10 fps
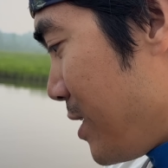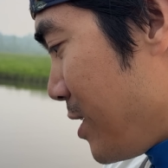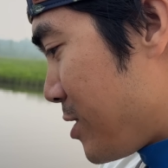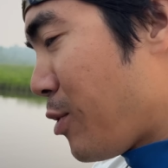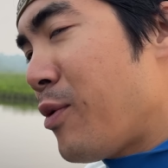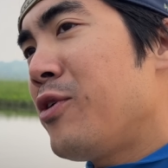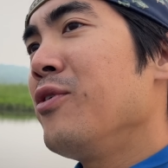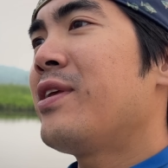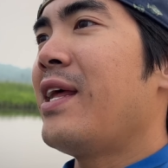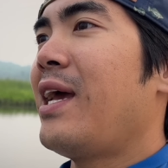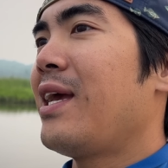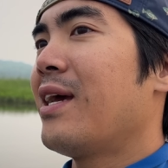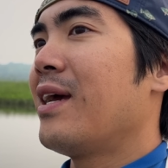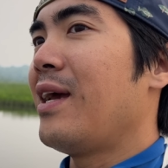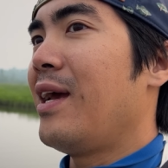So what we're doing today
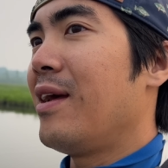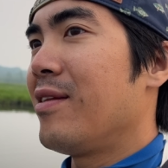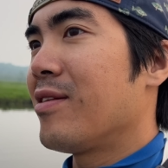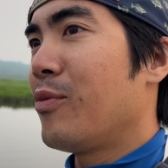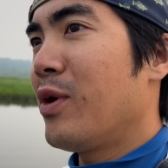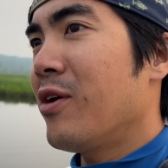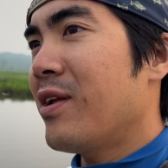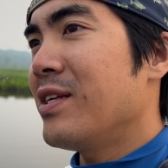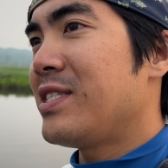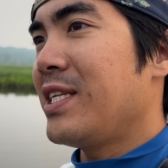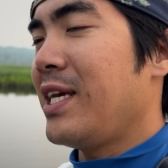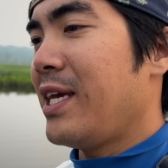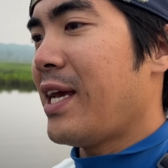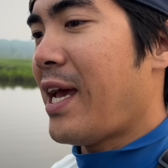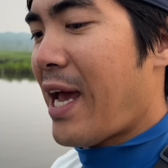is we're going to
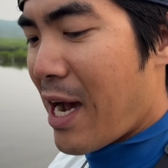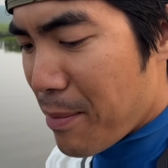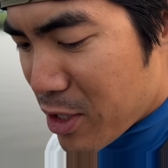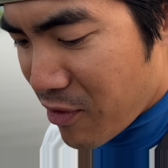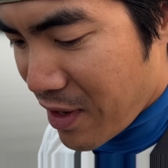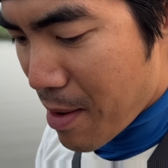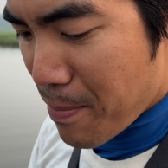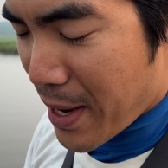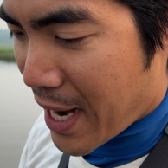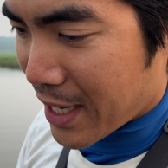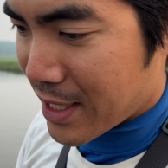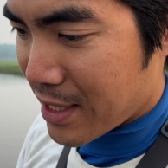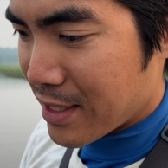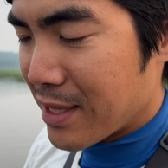see how much of an impact